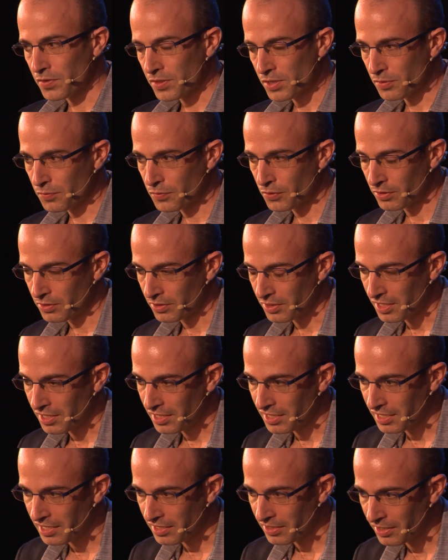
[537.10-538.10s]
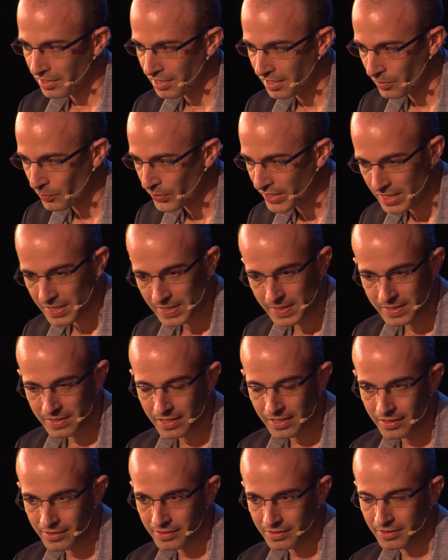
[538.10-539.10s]
first of all, uh, when I
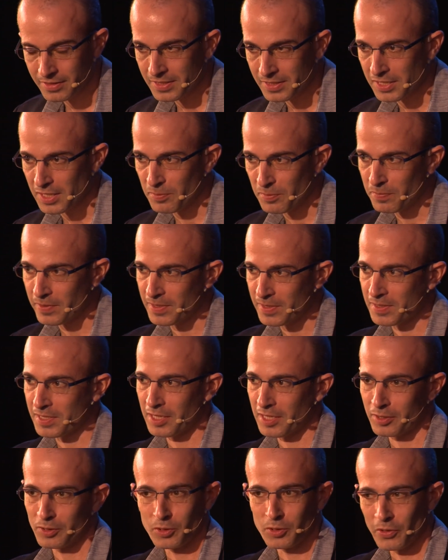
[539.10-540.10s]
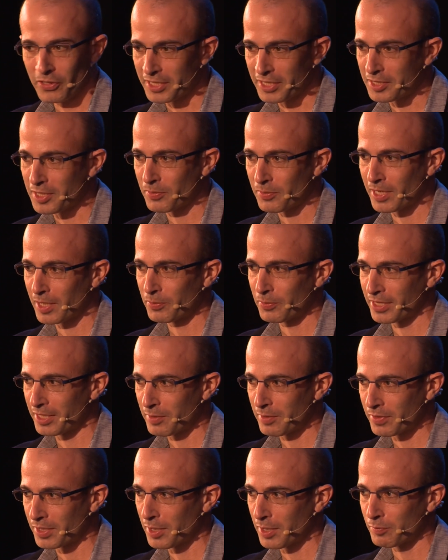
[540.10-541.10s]
started Sapiens, I had no idea I will
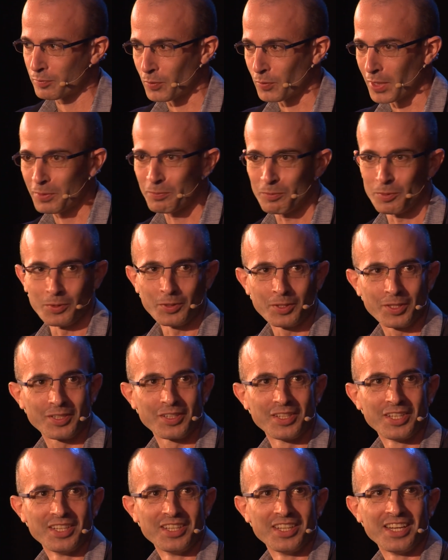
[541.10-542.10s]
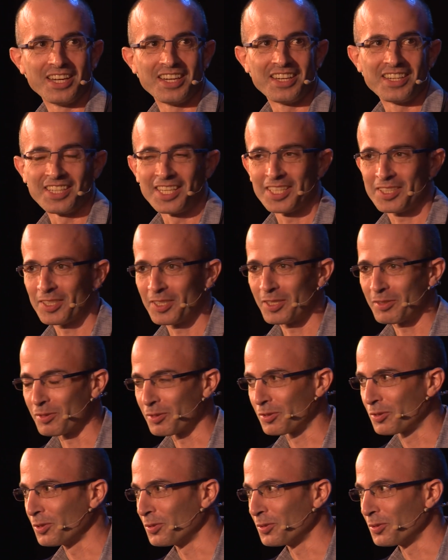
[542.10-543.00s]
even have one book, uh, let alone